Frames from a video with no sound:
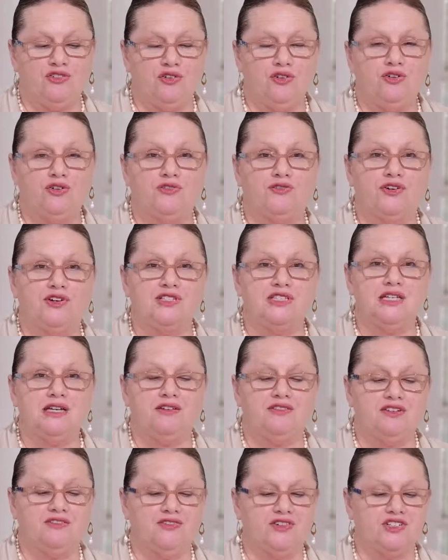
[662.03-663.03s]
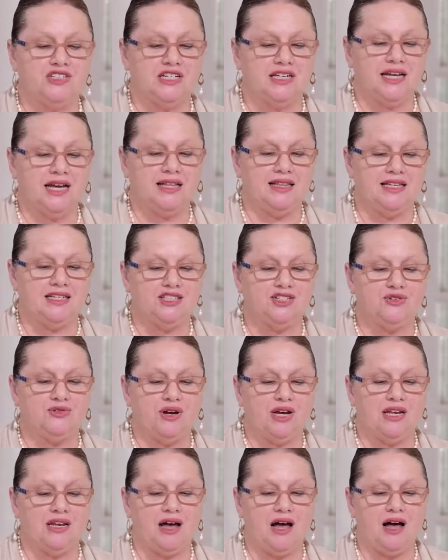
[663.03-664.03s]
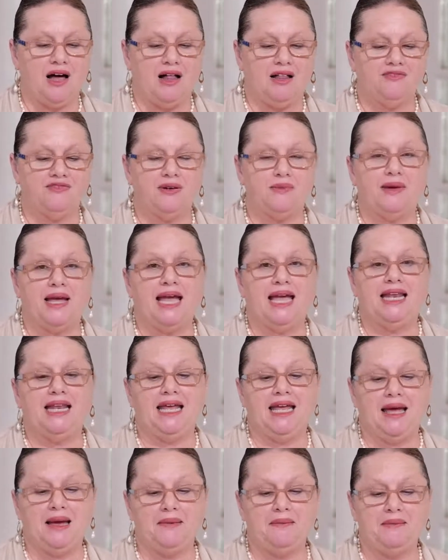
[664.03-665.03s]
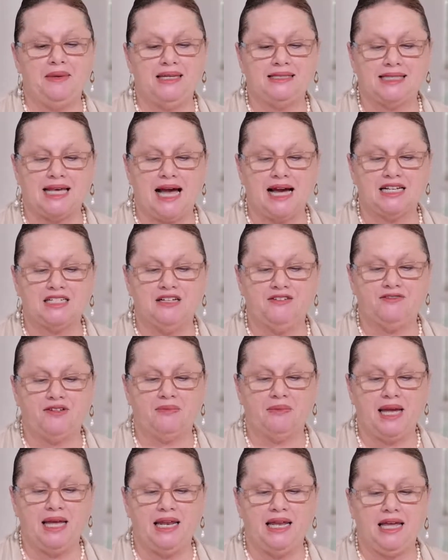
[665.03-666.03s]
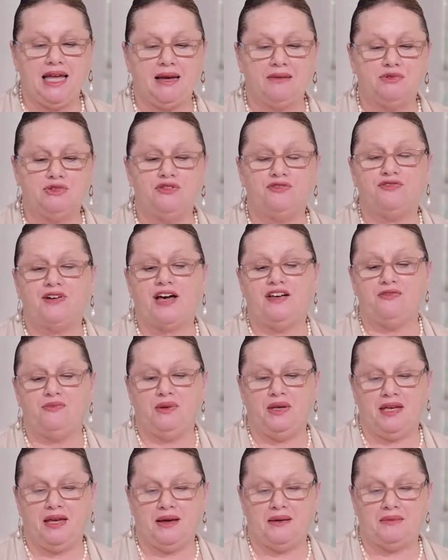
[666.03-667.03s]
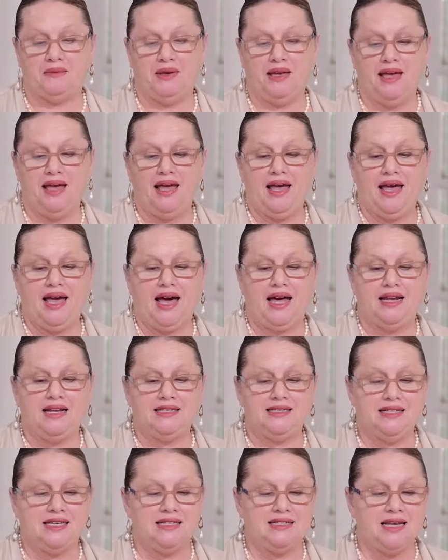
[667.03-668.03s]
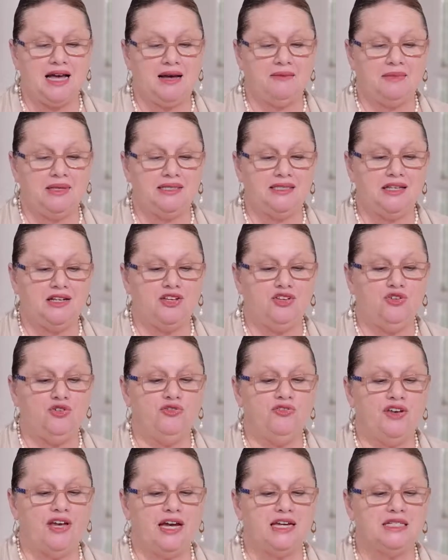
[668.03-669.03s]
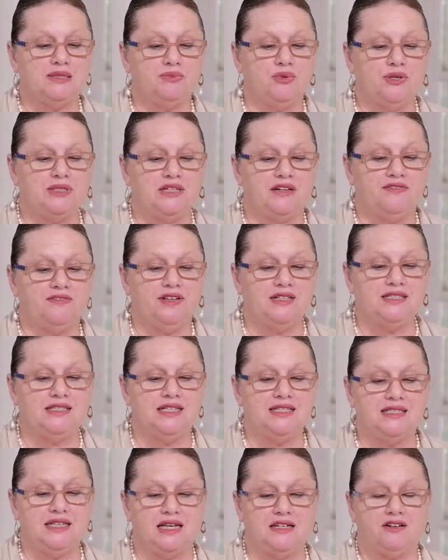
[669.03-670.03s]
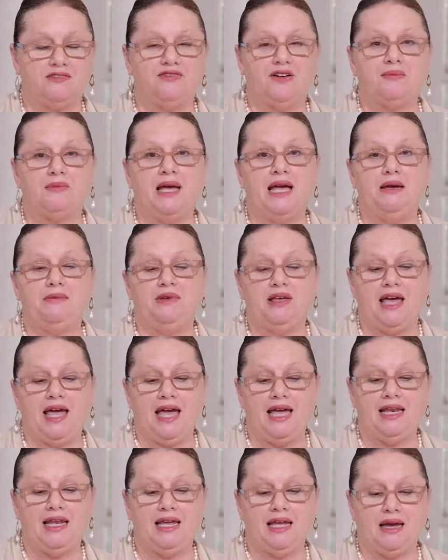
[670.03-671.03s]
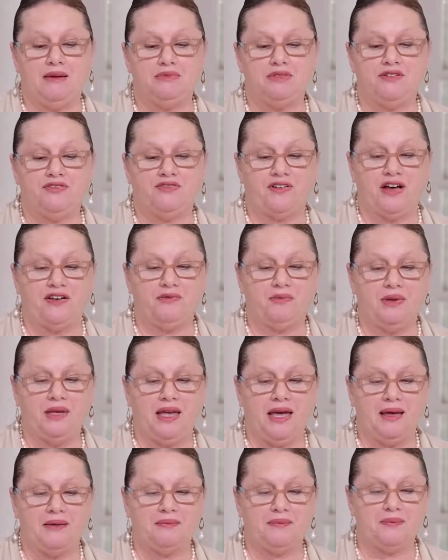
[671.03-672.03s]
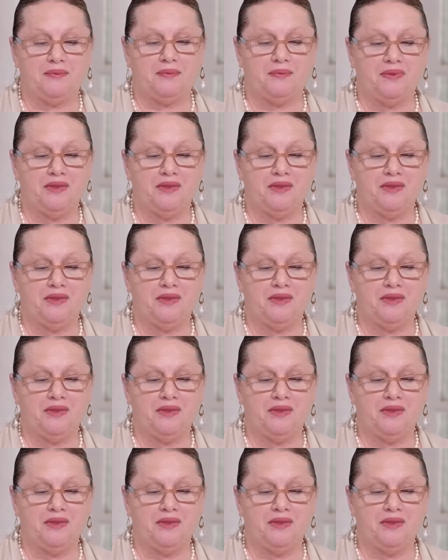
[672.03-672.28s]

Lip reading: University of the Virgin Islands Great Hall from 8 a.m. is actually from 8 a.m. to 5 p.m. And at St. Thomas at the UVI Sports and Fitness Center from 8 a.m. to 5 p.m.